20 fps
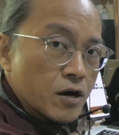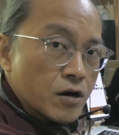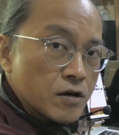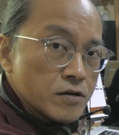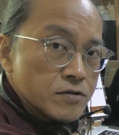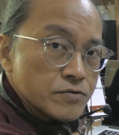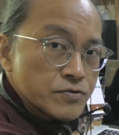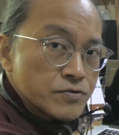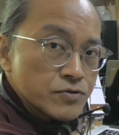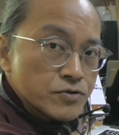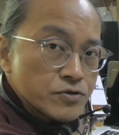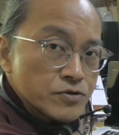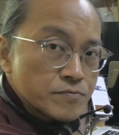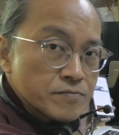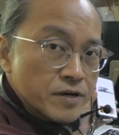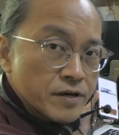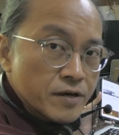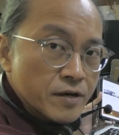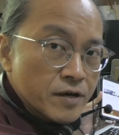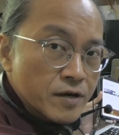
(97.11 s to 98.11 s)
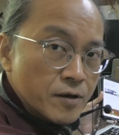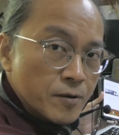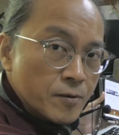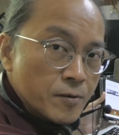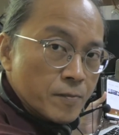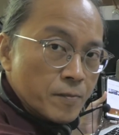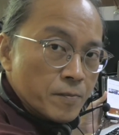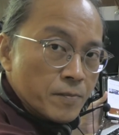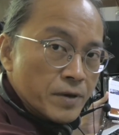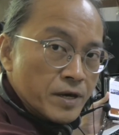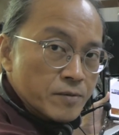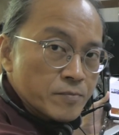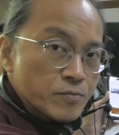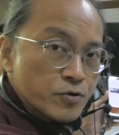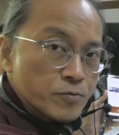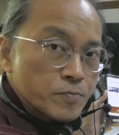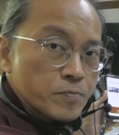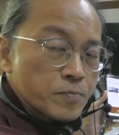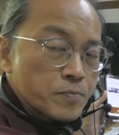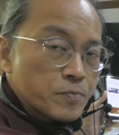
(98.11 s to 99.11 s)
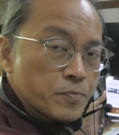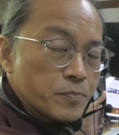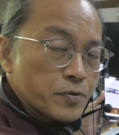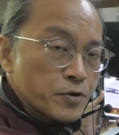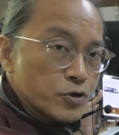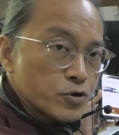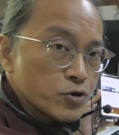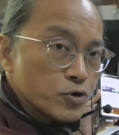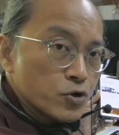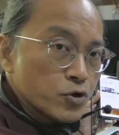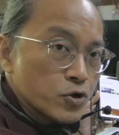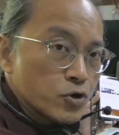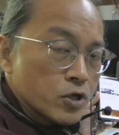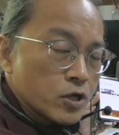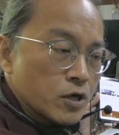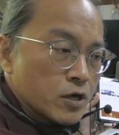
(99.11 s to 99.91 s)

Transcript: onto my MacBook Pro.